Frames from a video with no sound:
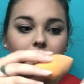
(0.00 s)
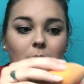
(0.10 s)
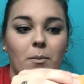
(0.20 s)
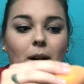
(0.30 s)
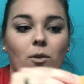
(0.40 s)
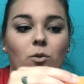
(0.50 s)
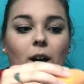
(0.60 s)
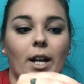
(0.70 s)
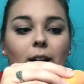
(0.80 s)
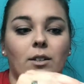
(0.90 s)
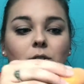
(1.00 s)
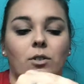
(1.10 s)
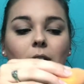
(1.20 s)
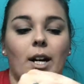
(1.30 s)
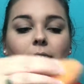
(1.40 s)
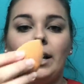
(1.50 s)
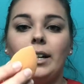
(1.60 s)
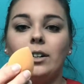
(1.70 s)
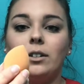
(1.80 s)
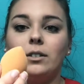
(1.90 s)
dip that right into the
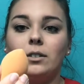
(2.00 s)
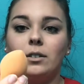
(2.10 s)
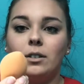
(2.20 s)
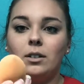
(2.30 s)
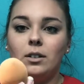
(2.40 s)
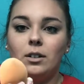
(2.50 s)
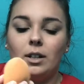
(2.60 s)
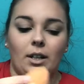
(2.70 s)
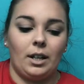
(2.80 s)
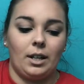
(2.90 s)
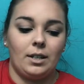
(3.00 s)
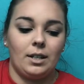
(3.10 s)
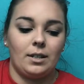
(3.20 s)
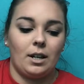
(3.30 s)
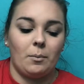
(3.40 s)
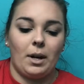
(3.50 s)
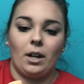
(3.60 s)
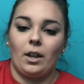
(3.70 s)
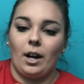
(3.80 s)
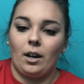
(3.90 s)
highlighter and get a decent amount
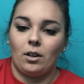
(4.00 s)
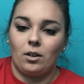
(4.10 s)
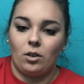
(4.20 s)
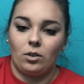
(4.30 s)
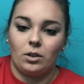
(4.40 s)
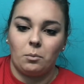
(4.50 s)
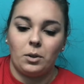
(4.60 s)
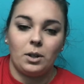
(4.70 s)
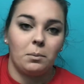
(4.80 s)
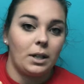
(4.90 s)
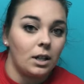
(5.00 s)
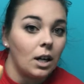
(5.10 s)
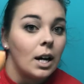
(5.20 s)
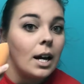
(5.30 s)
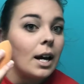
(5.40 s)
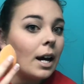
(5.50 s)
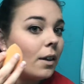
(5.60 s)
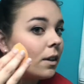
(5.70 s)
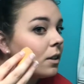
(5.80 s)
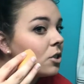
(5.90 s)
of that on the beauty blender,
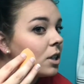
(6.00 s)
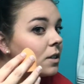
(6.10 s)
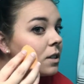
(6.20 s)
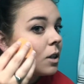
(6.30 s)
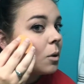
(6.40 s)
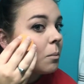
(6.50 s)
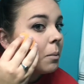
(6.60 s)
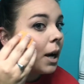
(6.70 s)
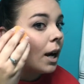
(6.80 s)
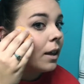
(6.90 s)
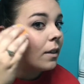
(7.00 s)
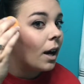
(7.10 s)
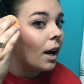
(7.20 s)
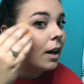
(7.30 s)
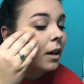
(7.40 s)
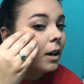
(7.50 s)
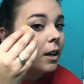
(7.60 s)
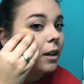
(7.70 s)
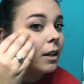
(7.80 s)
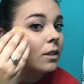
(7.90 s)
and then just pat that
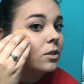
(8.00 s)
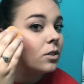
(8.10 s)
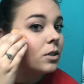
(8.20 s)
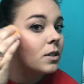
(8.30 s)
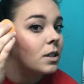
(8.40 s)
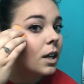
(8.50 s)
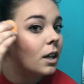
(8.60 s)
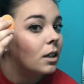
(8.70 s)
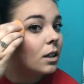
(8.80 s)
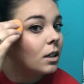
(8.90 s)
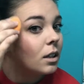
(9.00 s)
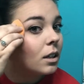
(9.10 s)
into the skin.